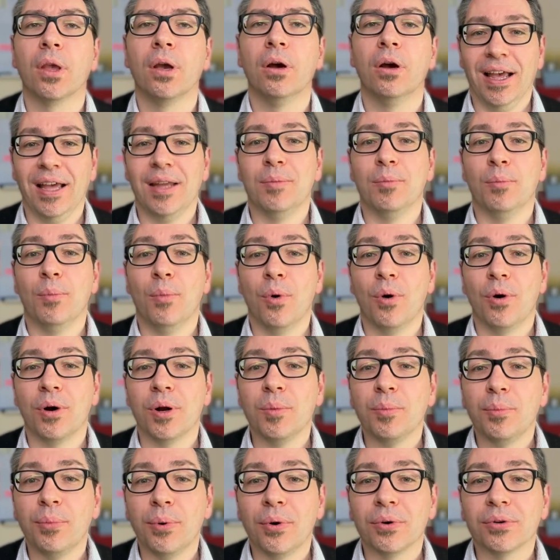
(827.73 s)
And more
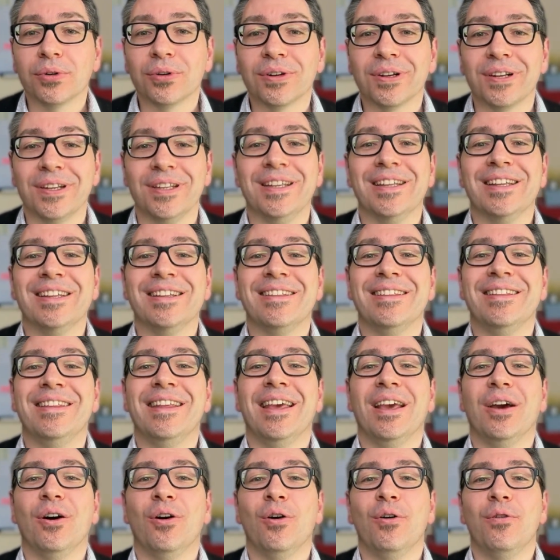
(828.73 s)
importantly,
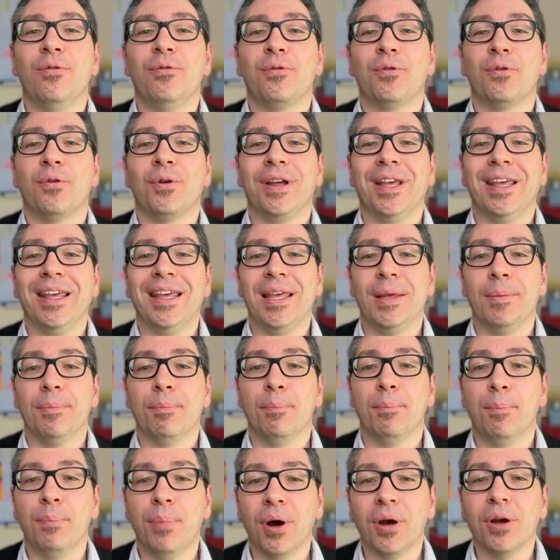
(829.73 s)
they offer a
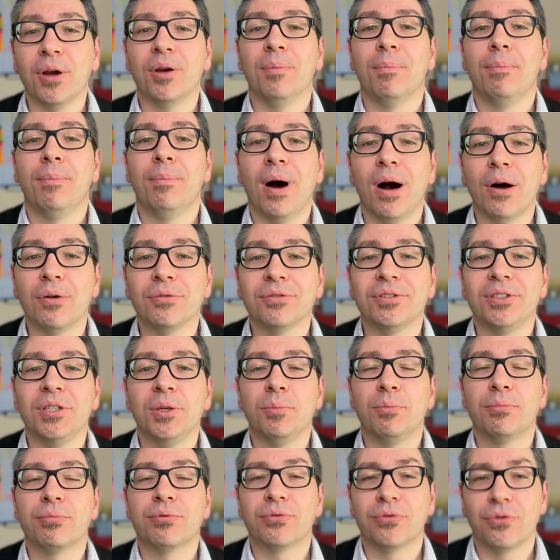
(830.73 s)
bug bounty
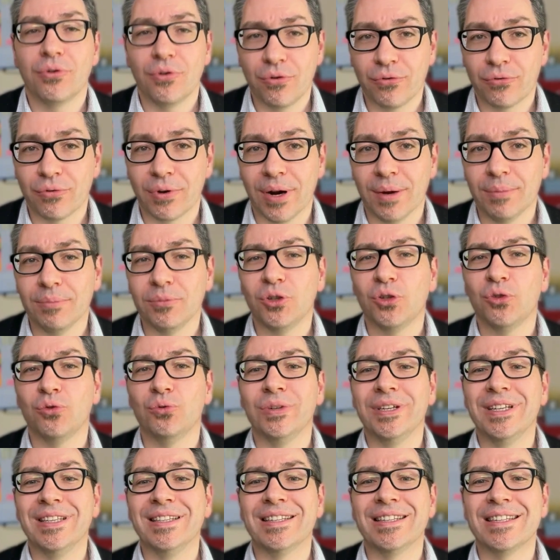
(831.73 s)
program to
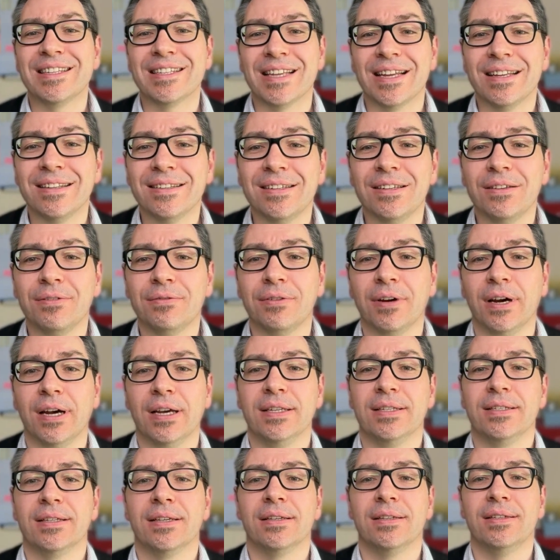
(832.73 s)

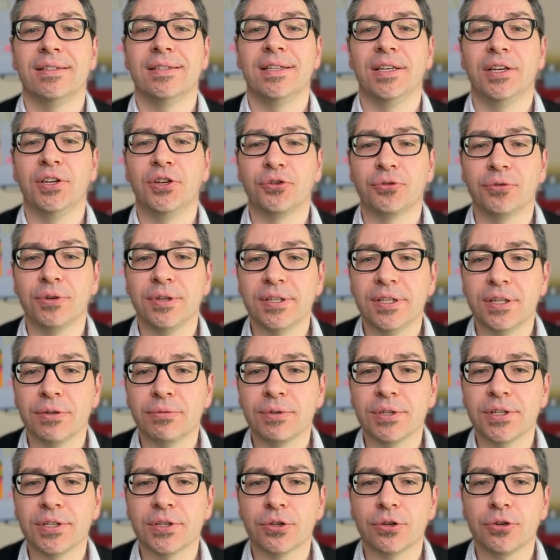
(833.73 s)
incentivize security
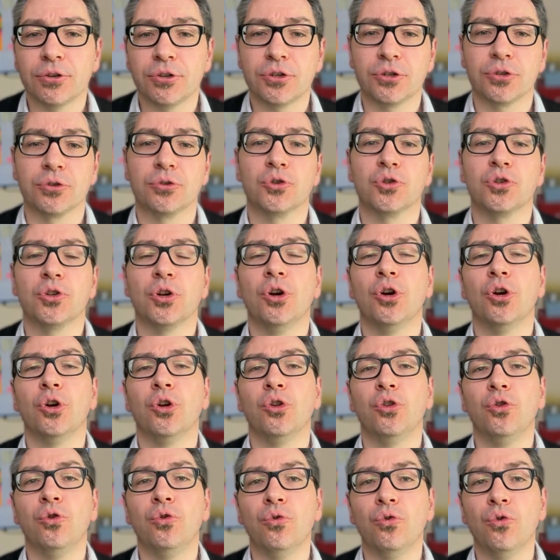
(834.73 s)
researchers
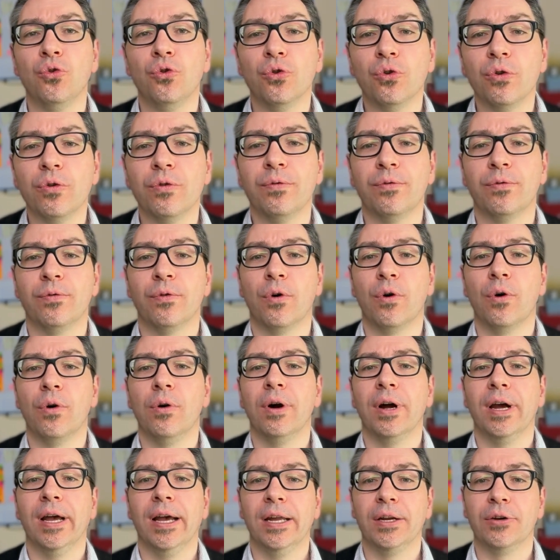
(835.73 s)
to look
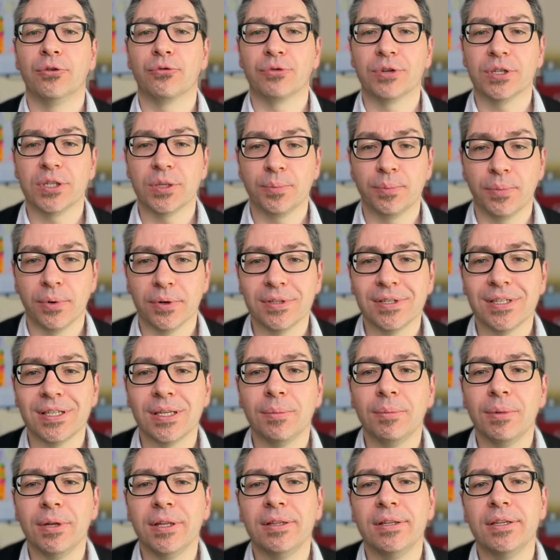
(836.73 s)
for and
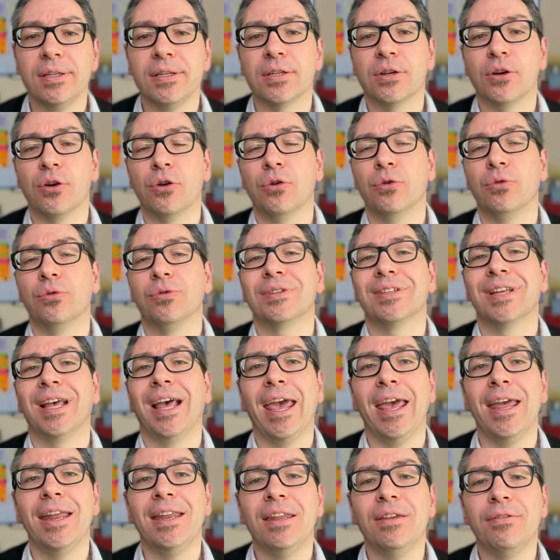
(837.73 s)
responsibly disclose
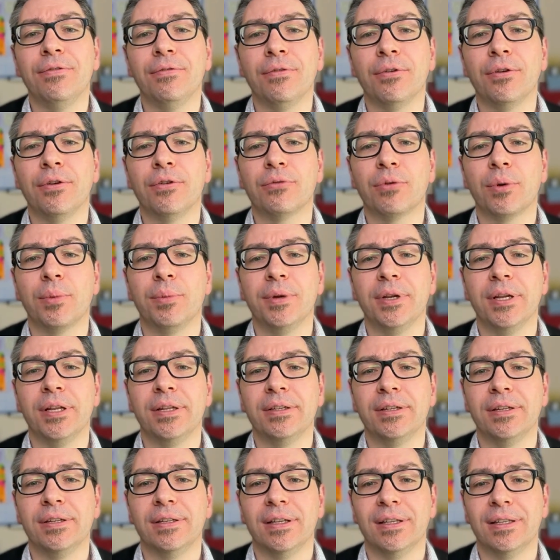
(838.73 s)
any
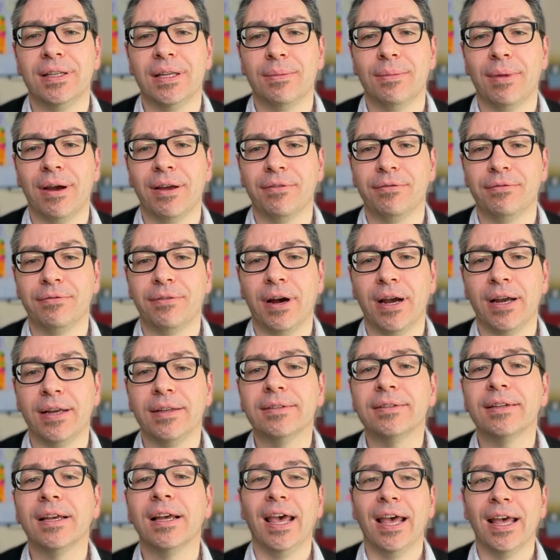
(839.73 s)
vulnerability that they might
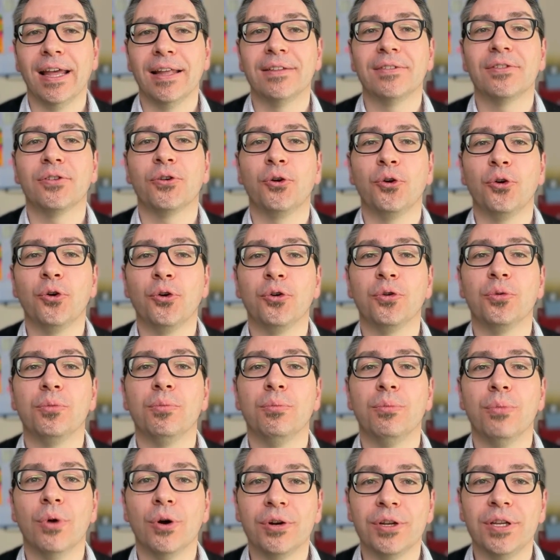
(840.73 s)
find and earn
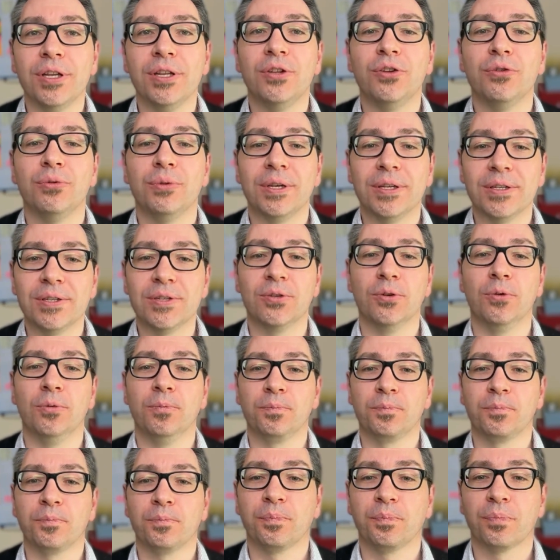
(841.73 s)
money doing so.
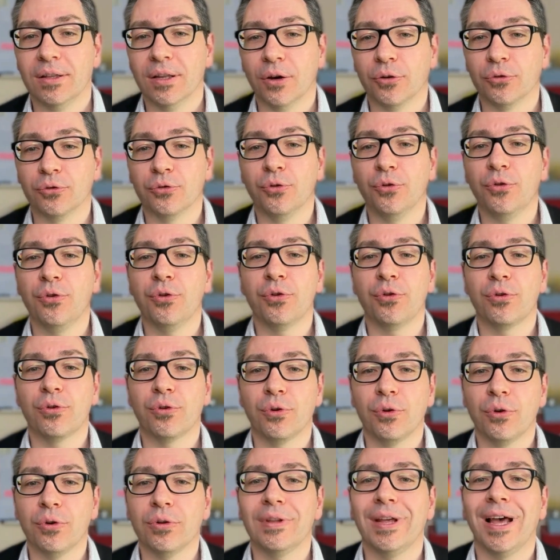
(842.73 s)
Now, the
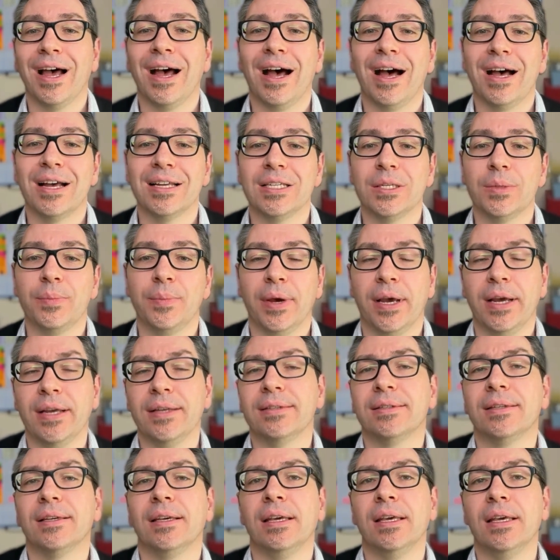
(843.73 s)
third
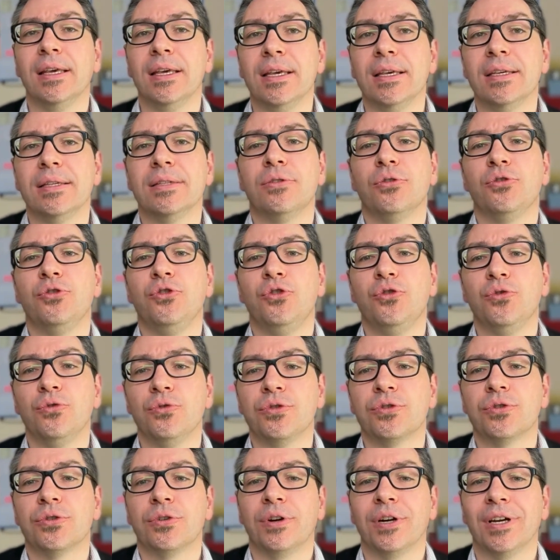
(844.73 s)
aspect is the
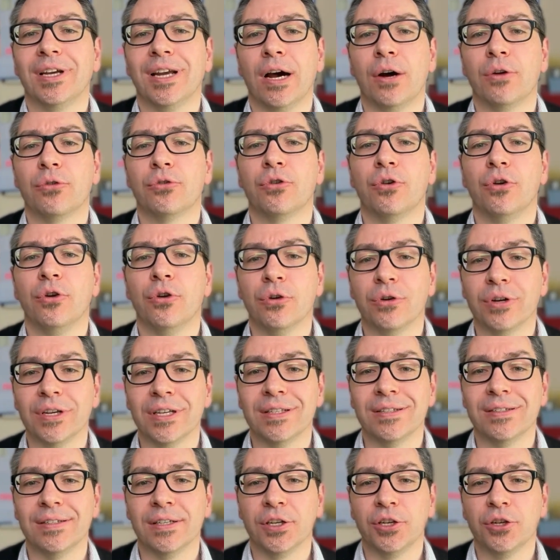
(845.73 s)
user account
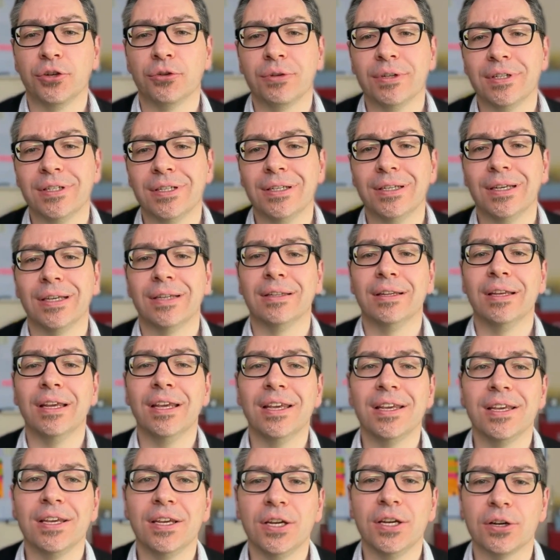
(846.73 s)
login security, and
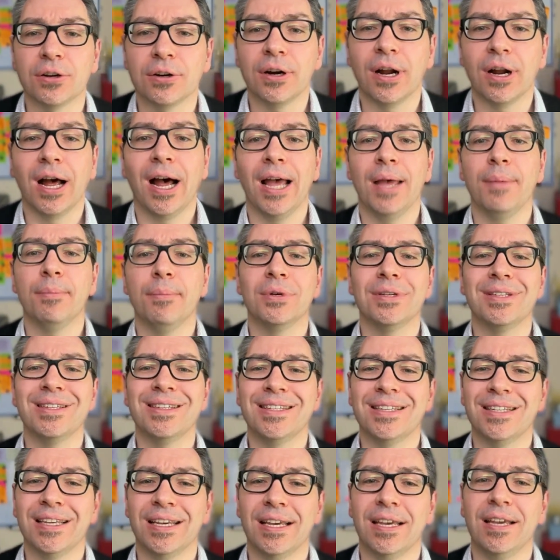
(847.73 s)
here I
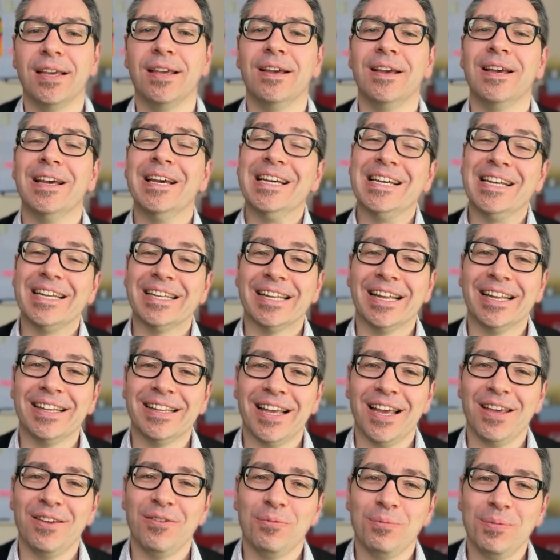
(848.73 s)
must say that
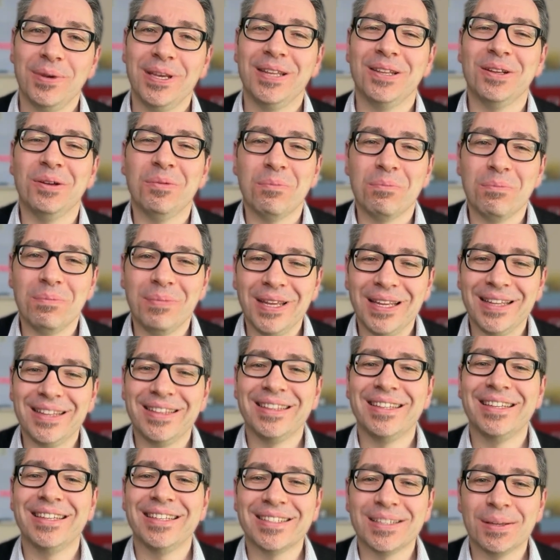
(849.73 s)
I've been a
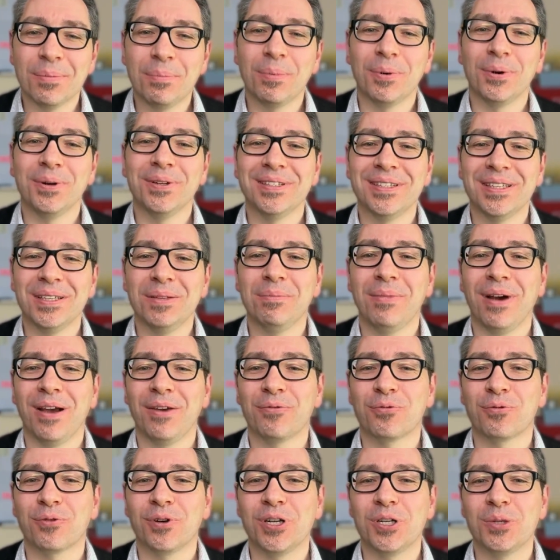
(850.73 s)
bit disappointed by
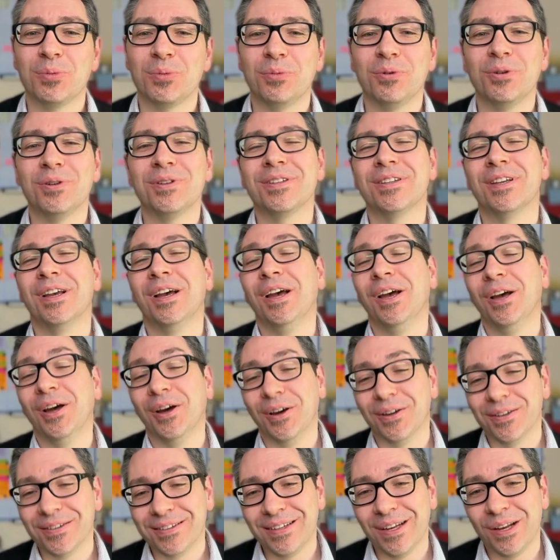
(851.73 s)
FreshBooks
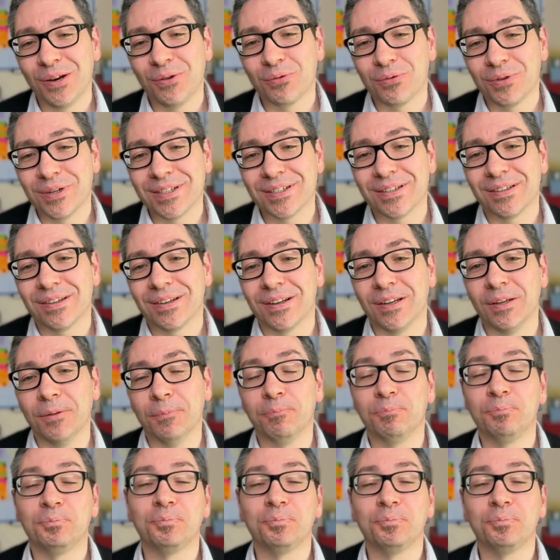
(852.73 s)
until recently.